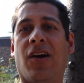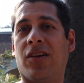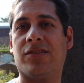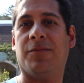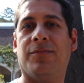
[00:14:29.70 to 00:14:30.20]

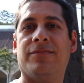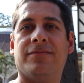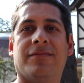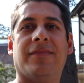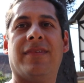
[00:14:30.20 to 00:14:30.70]
awesome.
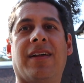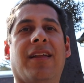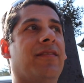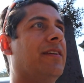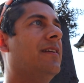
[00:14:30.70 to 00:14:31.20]
I
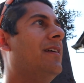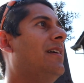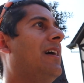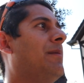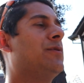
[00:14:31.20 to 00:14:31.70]
love it.
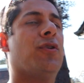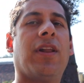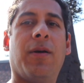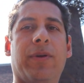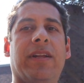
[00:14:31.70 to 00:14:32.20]
I'm so
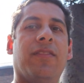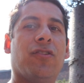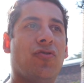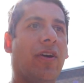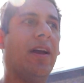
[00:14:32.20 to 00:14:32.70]
glad we did the
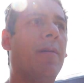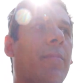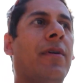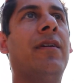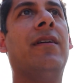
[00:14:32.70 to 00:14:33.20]
tram